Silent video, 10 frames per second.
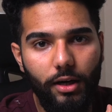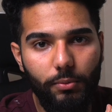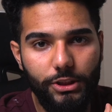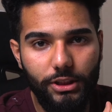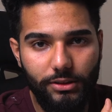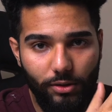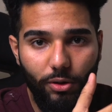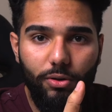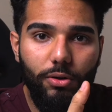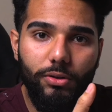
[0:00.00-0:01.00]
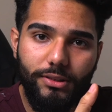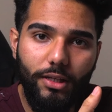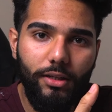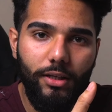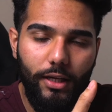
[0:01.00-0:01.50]
which is a local
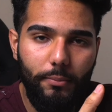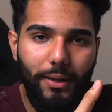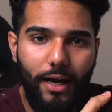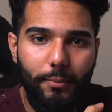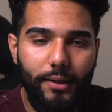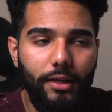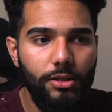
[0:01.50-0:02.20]
seller in Miami.